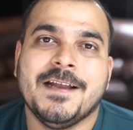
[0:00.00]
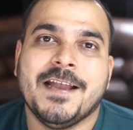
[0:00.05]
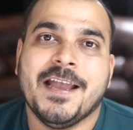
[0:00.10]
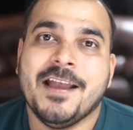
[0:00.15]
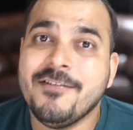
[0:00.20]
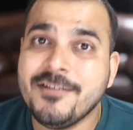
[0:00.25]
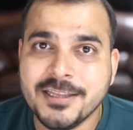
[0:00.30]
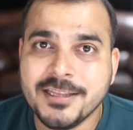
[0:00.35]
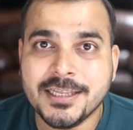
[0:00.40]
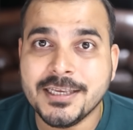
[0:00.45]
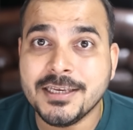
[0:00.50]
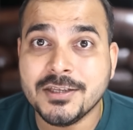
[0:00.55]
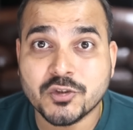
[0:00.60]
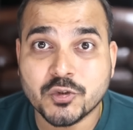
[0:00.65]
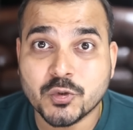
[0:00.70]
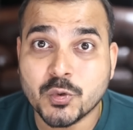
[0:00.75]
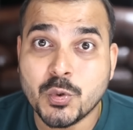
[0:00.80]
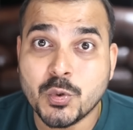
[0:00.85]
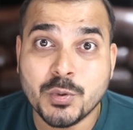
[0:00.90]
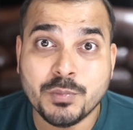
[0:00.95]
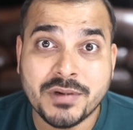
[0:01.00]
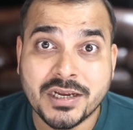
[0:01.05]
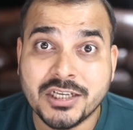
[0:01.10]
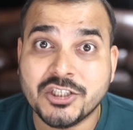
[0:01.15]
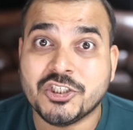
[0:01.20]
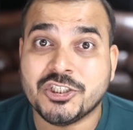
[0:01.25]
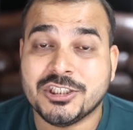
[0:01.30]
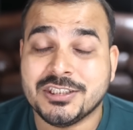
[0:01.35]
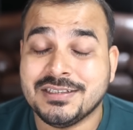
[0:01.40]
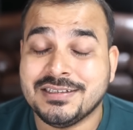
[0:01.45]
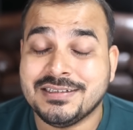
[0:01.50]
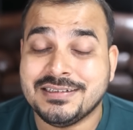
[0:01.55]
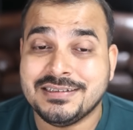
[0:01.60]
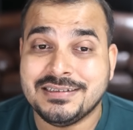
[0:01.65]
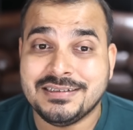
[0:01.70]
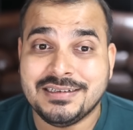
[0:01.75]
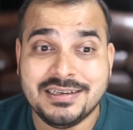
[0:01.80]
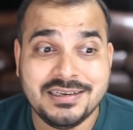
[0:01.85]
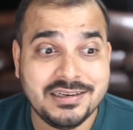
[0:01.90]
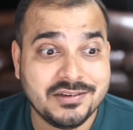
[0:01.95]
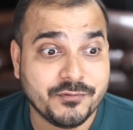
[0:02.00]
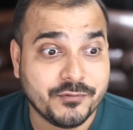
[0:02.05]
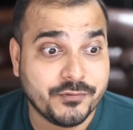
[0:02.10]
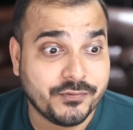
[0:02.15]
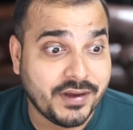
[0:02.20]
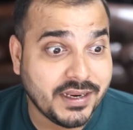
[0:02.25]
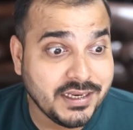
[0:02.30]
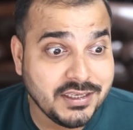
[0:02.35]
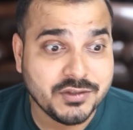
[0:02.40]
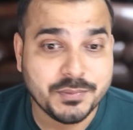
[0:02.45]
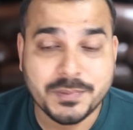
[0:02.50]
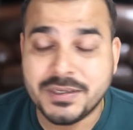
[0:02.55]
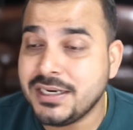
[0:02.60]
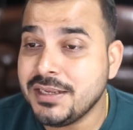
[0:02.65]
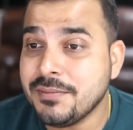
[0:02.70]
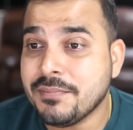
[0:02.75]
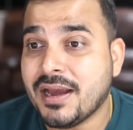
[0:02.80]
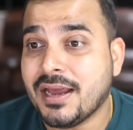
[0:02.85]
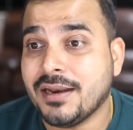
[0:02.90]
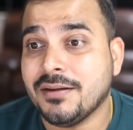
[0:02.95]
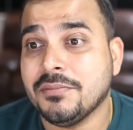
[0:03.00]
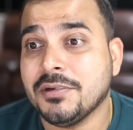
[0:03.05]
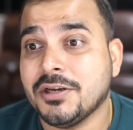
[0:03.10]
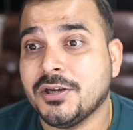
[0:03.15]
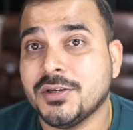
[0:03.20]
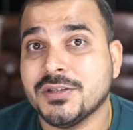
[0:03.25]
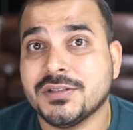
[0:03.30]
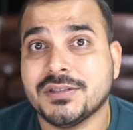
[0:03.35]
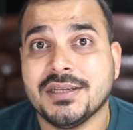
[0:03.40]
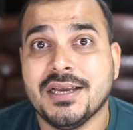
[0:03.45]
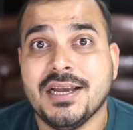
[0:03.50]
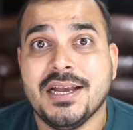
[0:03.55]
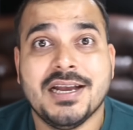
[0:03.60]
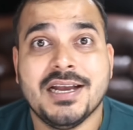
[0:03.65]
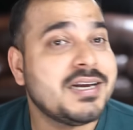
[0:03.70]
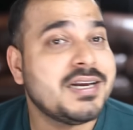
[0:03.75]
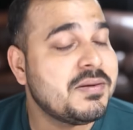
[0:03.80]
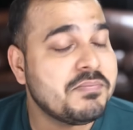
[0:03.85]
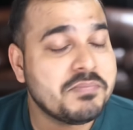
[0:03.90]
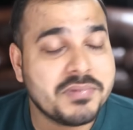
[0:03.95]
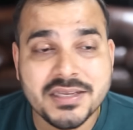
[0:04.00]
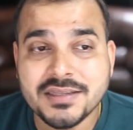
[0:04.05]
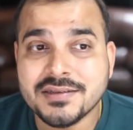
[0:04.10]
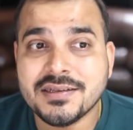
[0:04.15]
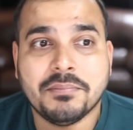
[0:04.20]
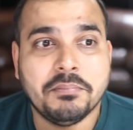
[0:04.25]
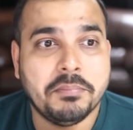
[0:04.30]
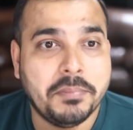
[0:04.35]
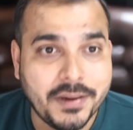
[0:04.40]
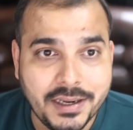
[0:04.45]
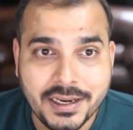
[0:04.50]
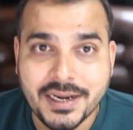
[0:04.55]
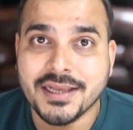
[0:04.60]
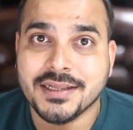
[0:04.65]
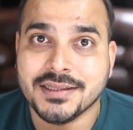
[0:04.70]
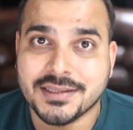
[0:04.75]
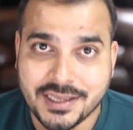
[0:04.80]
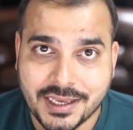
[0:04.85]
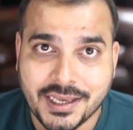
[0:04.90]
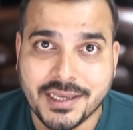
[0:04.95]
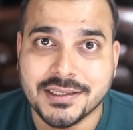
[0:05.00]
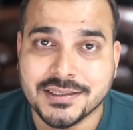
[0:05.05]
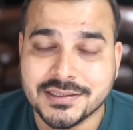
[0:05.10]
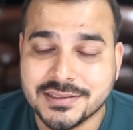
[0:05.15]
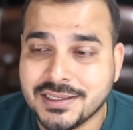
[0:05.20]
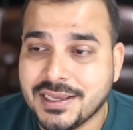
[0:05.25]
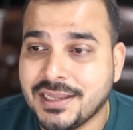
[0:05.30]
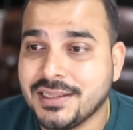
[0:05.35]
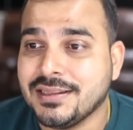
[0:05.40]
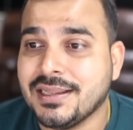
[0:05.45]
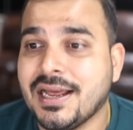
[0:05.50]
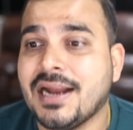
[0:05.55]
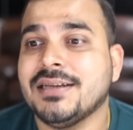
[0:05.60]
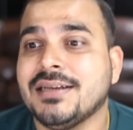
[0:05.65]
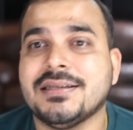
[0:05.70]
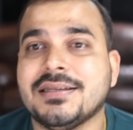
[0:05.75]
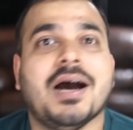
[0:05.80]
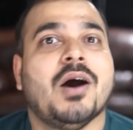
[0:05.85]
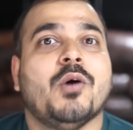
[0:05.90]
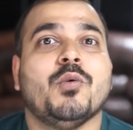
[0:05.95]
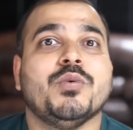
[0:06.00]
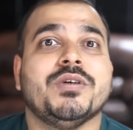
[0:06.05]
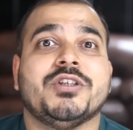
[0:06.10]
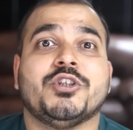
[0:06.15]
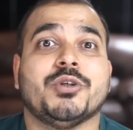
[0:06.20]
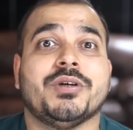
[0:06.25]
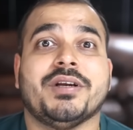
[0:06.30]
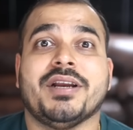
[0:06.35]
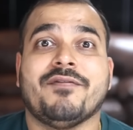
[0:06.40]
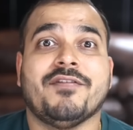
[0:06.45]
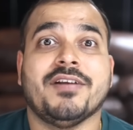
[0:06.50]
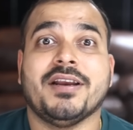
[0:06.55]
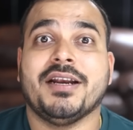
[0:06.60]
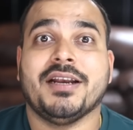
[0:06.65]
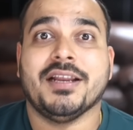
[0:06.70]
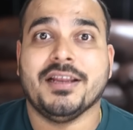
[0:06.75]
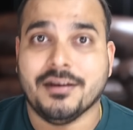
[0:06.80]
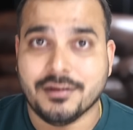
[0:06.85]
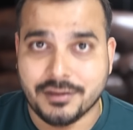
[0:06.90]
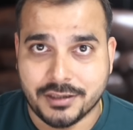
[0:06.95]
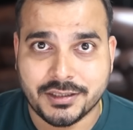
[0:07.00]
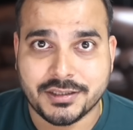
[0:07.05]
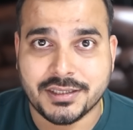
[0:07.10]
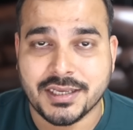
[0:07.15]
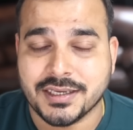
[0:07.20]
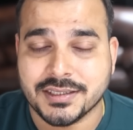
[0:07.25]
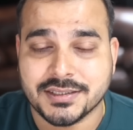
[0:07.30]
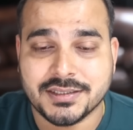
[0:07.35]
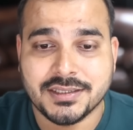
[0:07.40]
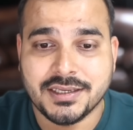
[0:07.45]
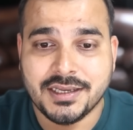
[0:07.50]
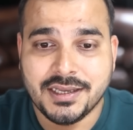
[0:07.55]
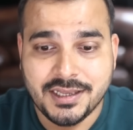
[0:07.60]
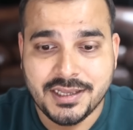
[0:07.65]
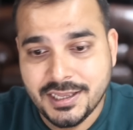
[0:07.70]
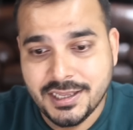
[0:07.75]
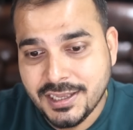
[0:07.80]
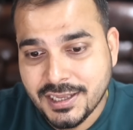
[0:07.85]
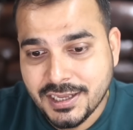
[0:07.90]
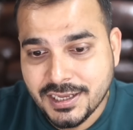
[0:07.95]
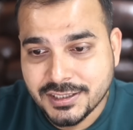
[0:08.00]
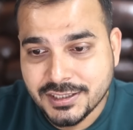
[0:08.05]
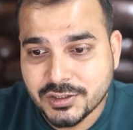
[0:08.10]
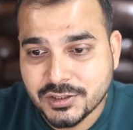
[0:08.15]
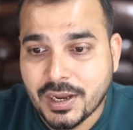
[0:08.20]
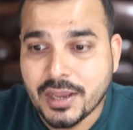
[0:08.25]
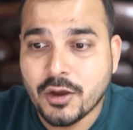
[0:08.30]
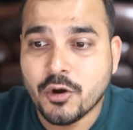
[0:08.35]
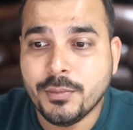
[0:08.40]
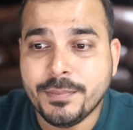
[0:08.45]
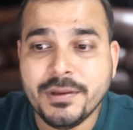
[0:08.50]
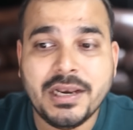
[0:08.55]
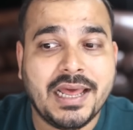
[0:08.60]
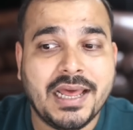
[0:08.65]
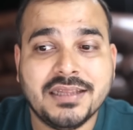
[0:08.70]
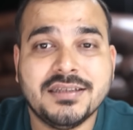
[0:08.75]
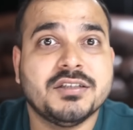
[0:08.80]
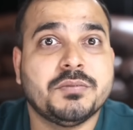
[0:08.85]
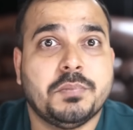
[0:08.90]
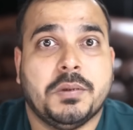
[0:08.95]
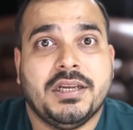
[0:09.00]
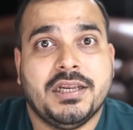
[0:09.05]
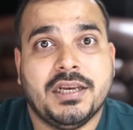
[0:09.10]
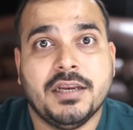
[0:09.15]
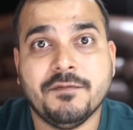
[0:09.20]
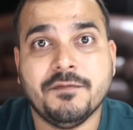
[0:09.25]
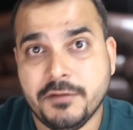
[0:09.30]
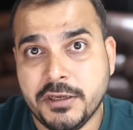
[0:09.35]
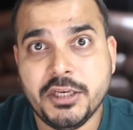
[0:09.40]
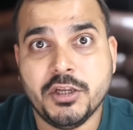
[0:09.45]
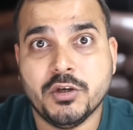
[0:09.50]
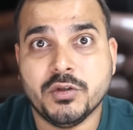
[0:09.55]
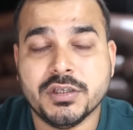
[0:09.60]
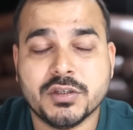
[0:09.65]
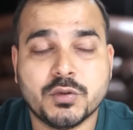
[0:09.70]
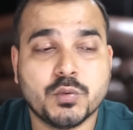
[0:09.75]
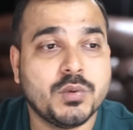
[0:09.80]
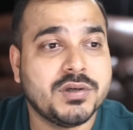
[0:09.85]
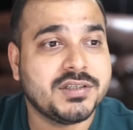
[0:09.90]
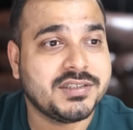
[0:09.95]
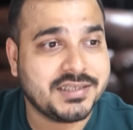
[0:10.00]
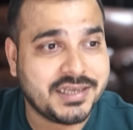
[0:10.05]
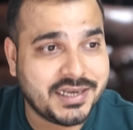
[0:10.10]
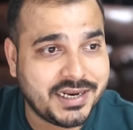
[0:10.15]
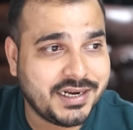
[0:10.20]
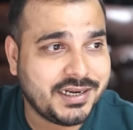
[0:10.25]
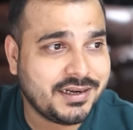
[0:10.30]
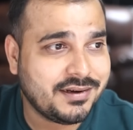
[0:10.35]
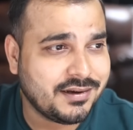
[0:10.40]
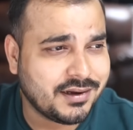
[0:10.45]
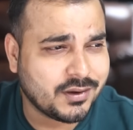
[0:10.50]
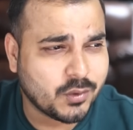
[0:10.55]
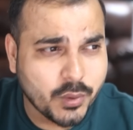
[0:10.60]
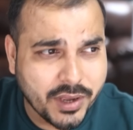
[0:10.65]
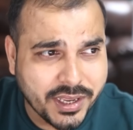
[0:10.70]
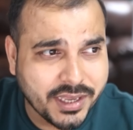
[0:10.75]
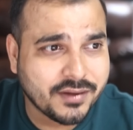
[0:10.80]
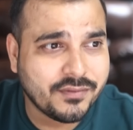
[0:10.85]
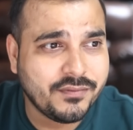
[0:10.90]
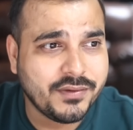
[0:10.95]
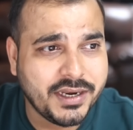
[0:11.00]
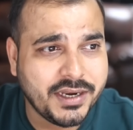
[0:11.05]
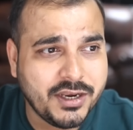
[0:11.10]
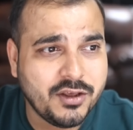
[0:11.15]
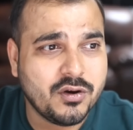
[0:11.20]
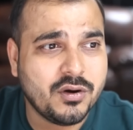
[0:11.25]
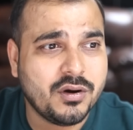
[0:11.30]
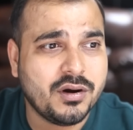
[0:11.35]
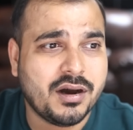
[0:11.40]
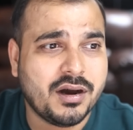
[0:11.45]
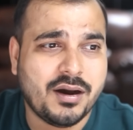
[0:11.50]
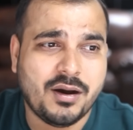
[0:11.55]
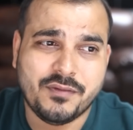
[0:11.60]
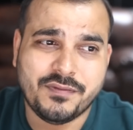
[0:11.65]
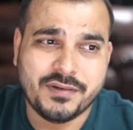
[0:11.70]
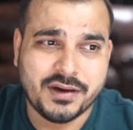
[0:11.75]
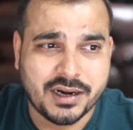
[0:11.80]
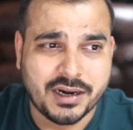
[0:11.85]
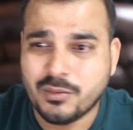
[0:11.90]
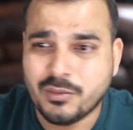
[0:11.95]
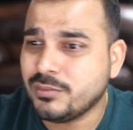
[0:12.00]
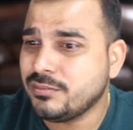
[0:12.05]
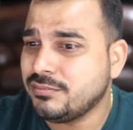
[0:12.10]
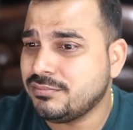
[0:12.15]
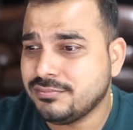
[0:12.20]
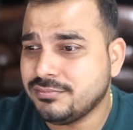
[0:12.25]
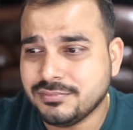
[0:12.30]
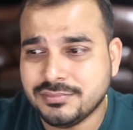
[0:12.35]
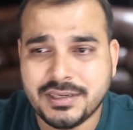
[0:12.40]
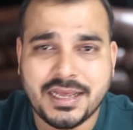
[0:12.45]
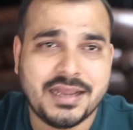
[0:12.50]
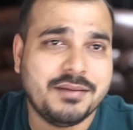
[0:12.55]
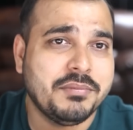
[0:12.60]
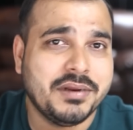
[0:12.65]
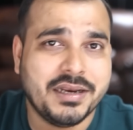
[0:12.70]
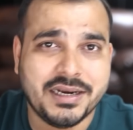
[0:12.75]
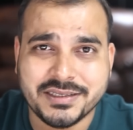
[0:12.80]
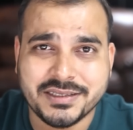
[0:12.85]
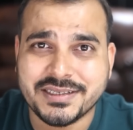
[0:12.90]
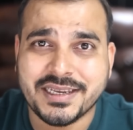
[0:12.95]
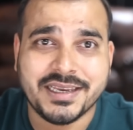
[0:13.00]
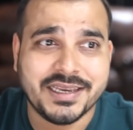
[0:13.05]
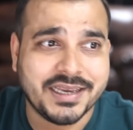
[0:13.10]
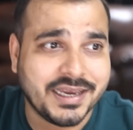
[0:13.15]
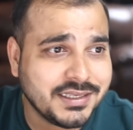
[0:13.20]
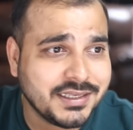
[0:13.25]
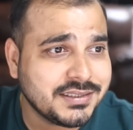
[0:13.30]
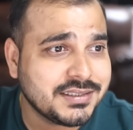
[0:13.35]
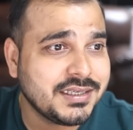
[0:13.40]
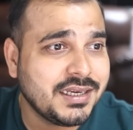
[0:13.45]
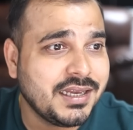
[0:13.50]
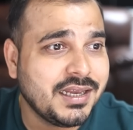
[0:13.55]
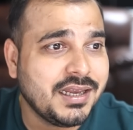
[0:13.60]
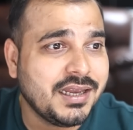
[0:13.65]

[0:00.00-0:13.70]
Everything is so much in a very speedy manner because companies are building things, and that is how we should definitely learn things. So I hope you like this particular video. This was it, a quick video of around 10 minutes, I guess.